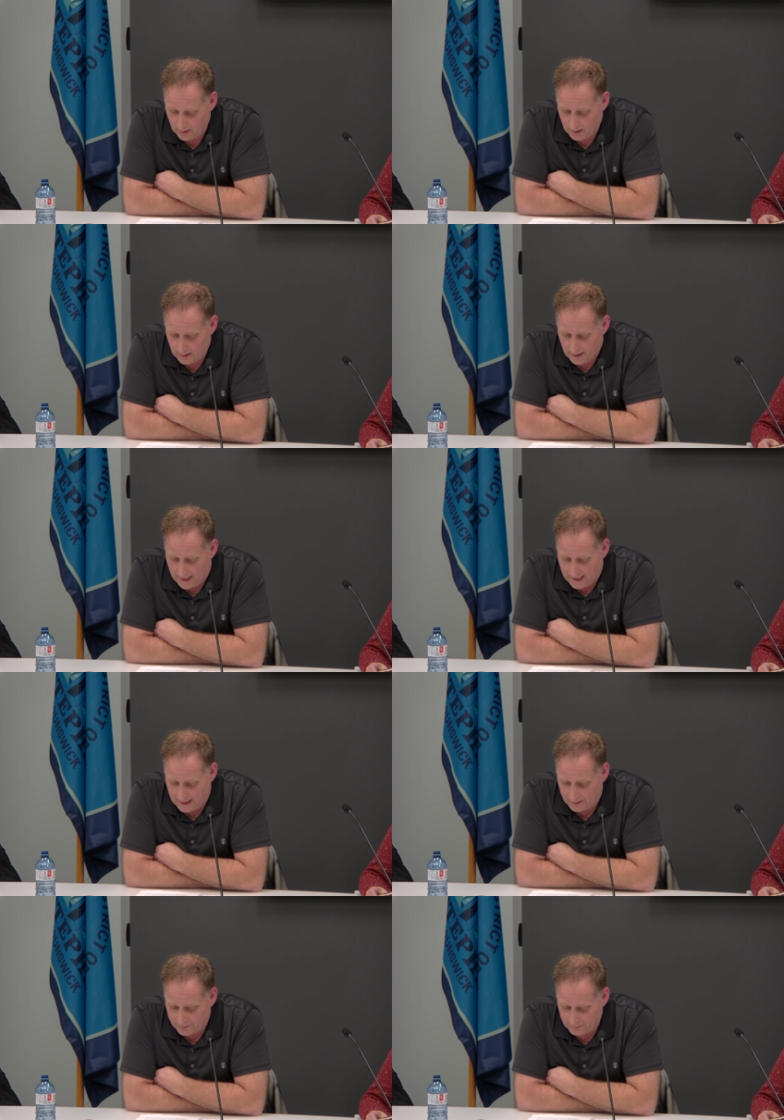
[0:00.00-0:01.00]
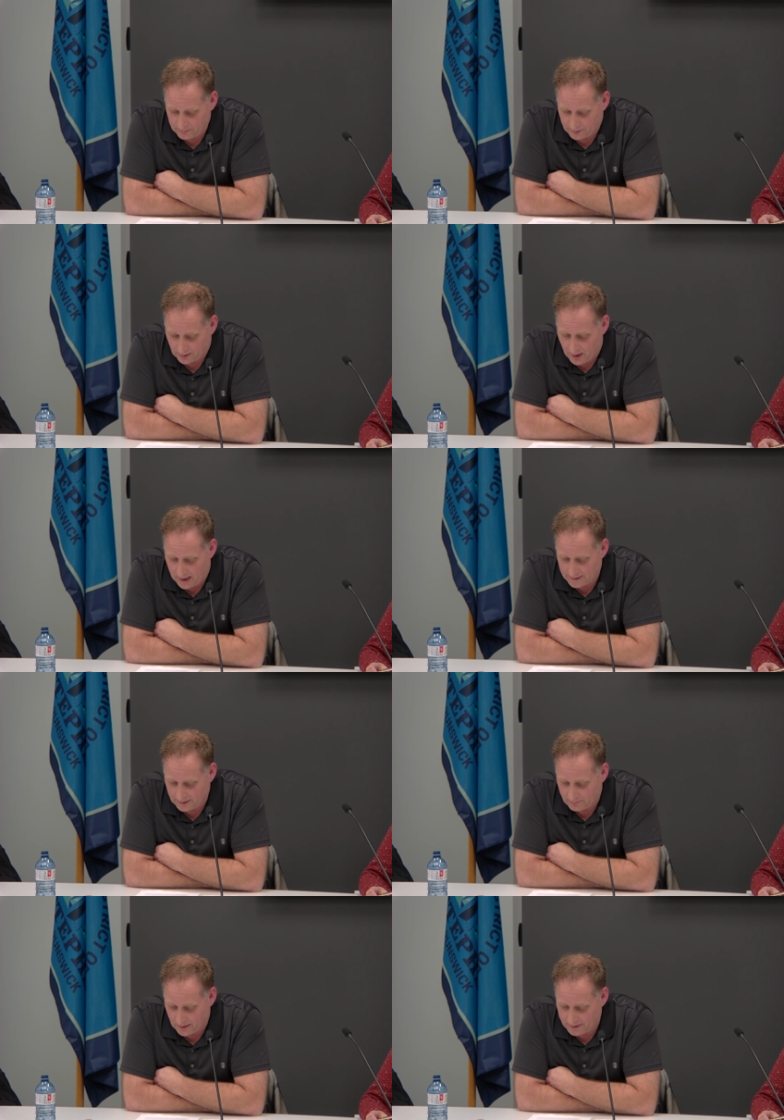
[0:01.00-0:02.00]
A, to cause an
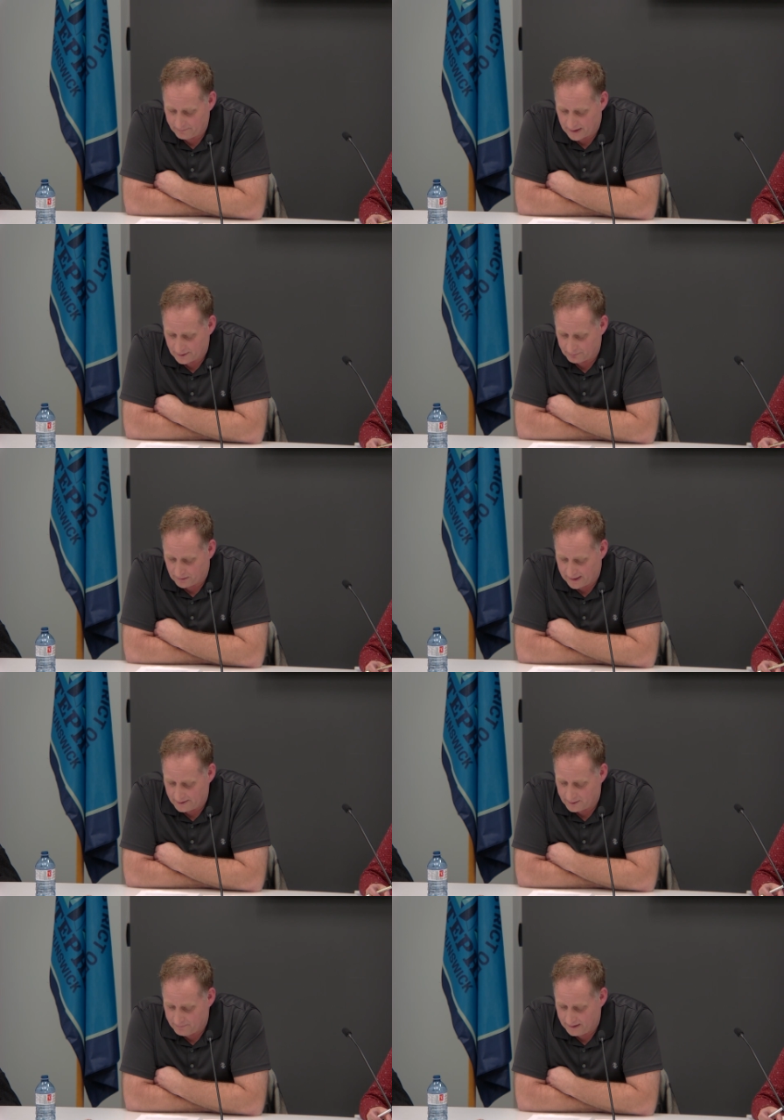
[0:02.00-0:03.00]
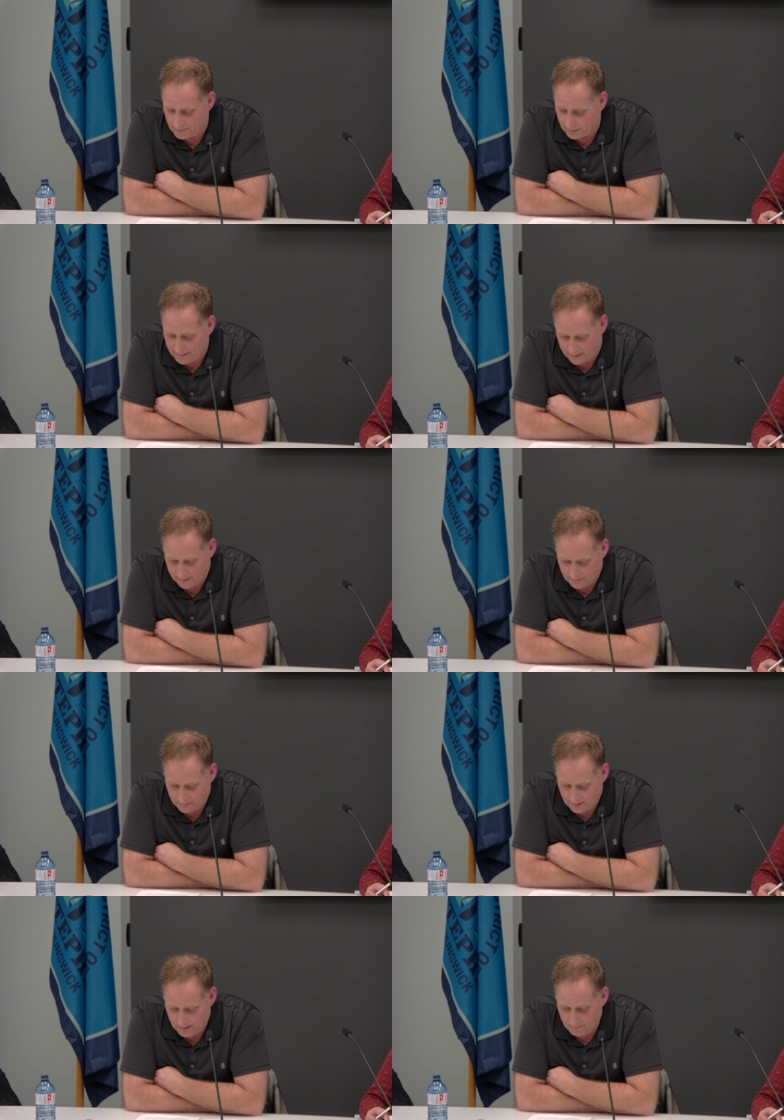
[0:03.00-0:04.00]
emergency measures plan to be implemented.
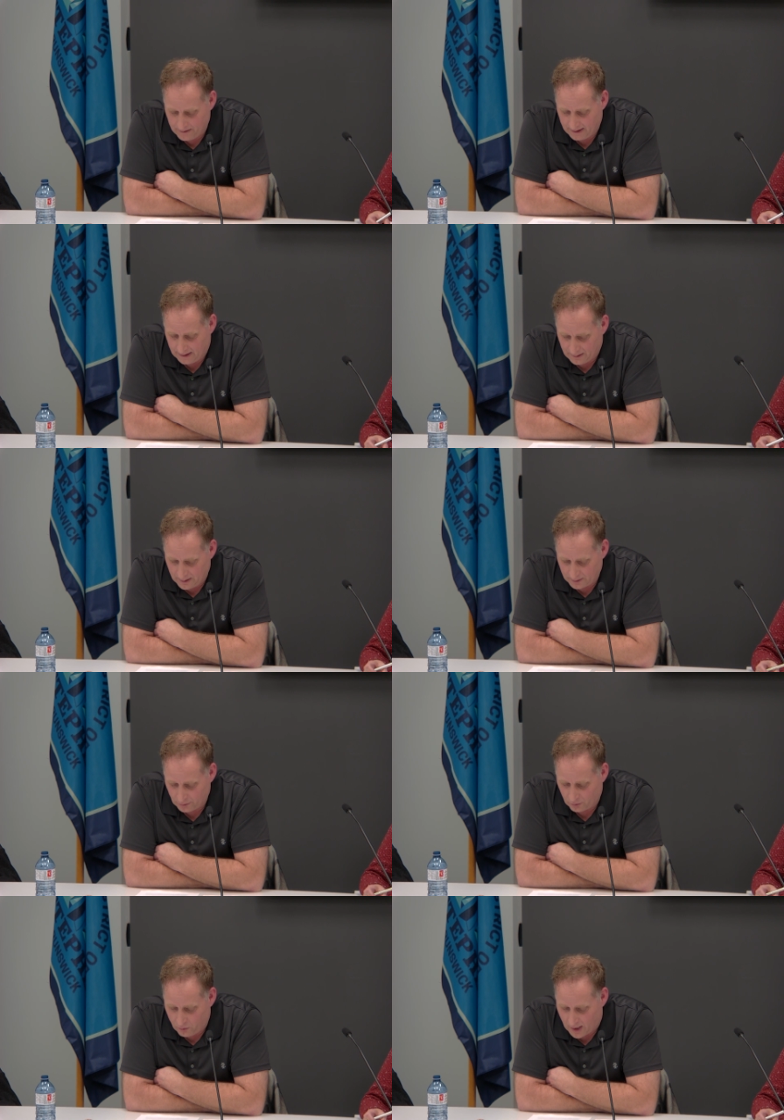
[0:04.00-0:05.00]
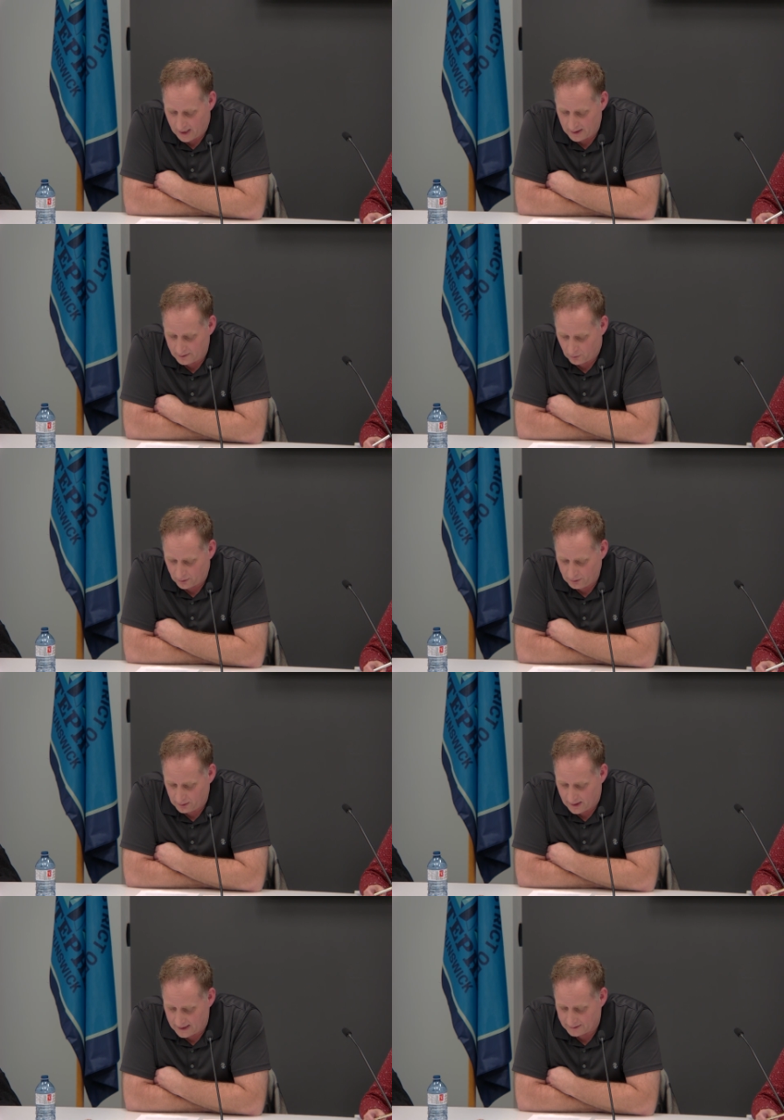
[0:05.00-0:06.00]
B, to inquire or
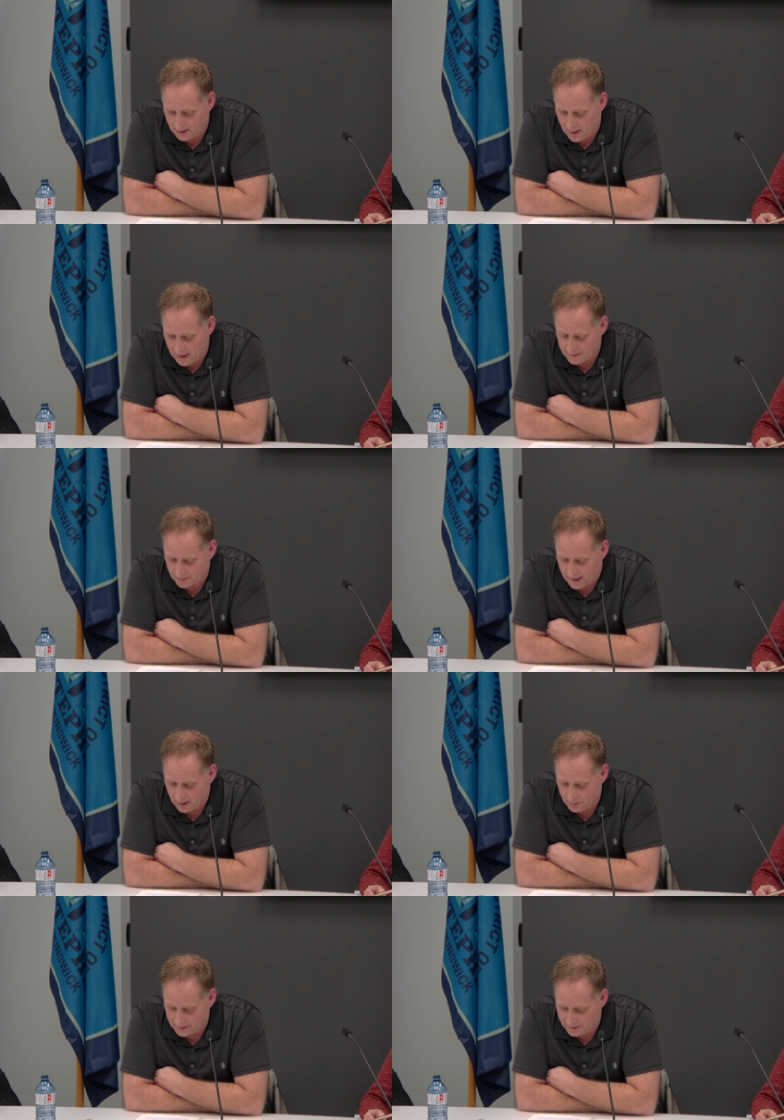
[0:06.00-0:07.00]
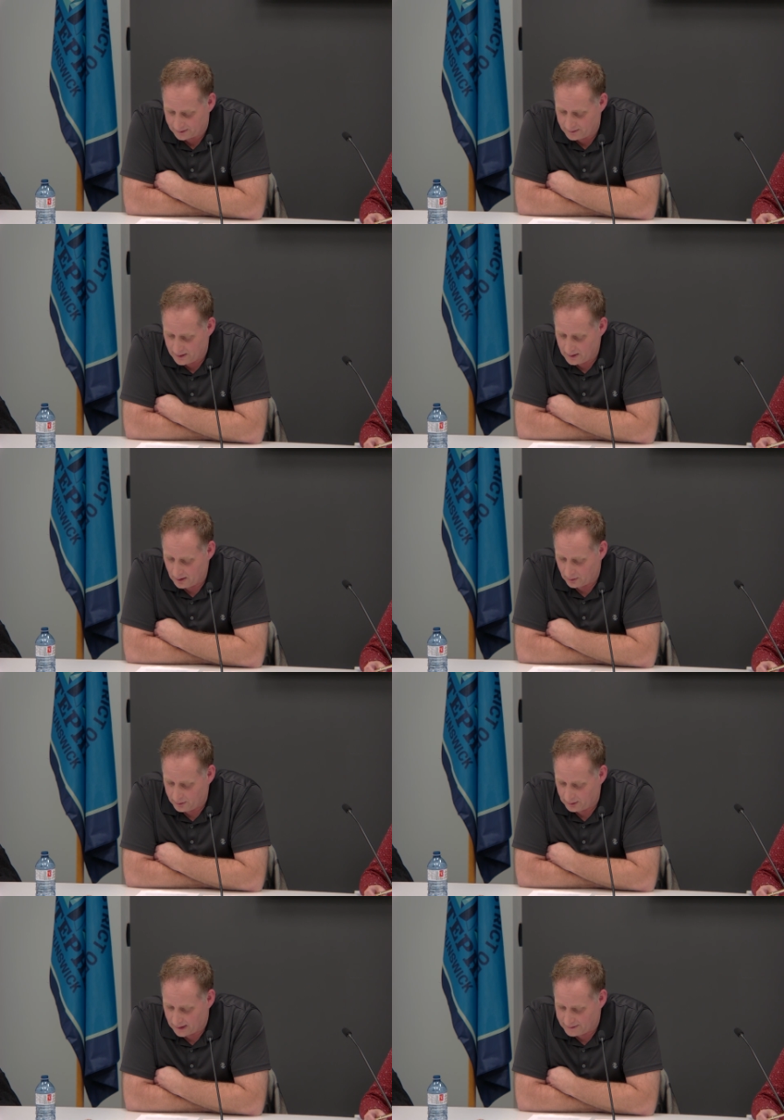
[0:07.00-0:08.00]
utilize a cause of acquisition or
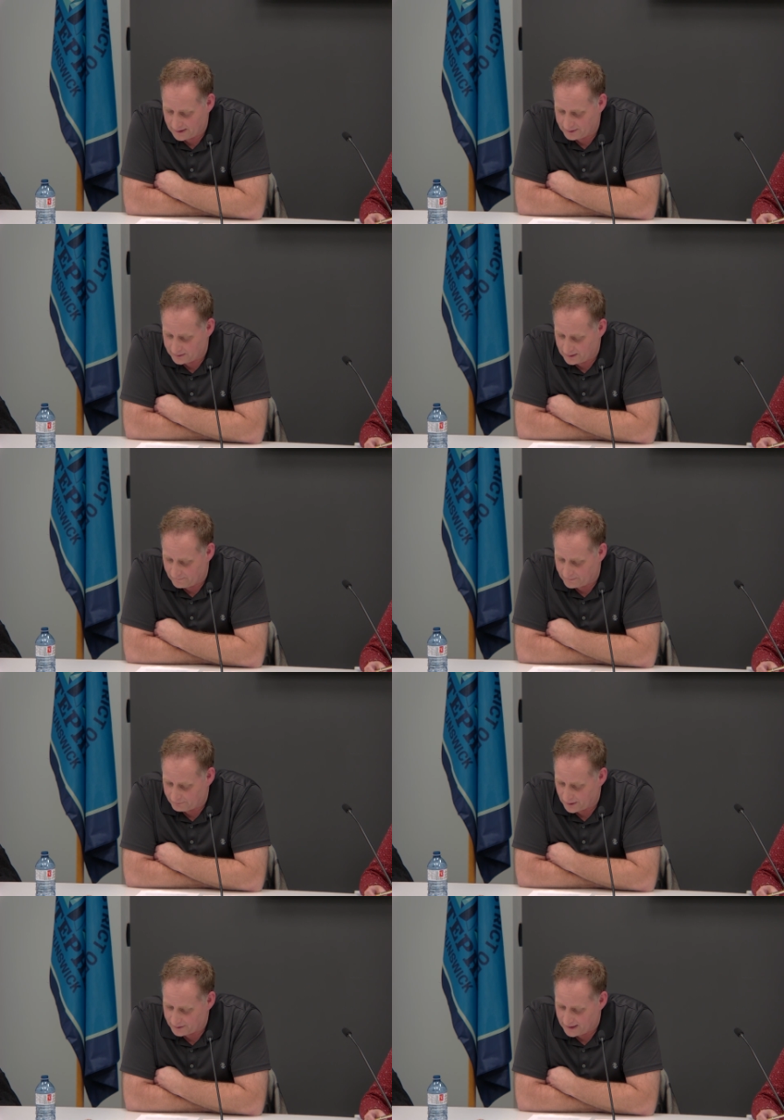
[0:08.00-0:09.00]
utilization of the personnel